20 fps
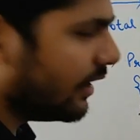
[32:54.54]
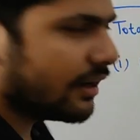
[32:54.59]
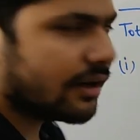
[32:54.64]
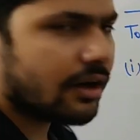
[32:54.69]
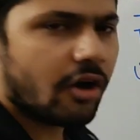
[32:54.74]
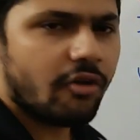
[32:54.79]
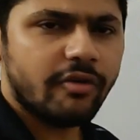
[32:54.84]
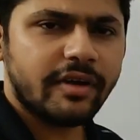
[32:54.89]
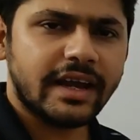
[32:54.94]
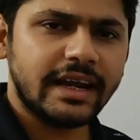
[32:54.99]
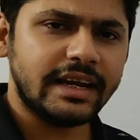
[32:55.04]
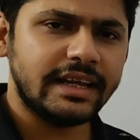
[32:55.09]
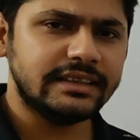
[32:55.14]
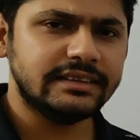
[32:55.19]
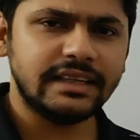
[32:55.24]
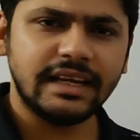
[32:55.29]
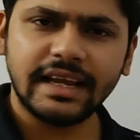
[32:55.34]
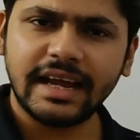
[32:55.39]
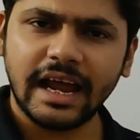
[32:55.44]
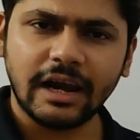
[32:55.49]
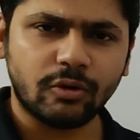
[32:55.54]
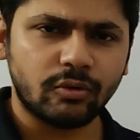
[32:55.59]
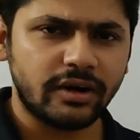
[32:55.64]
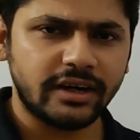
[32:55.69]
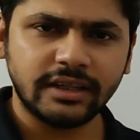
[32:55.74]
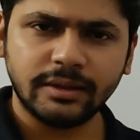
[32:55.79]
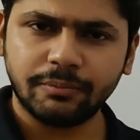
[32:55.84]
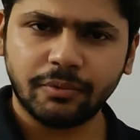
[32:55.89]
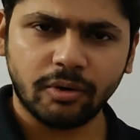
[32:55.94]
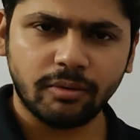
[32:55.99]
Now we can easily
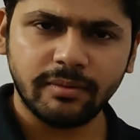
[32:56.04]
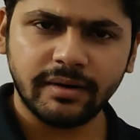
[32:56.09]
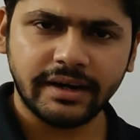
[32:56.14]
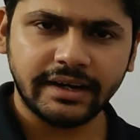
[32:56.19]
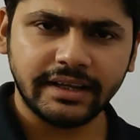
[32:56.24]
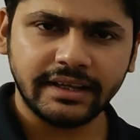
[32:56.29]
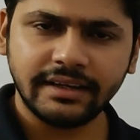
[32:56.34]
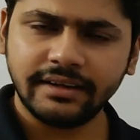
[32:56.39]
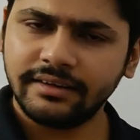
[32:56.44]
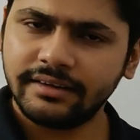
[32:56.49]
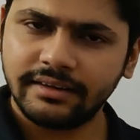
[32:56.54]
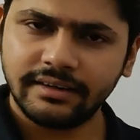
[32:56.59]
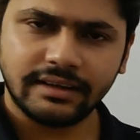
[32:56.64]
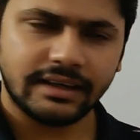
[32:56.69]
calculate the probability.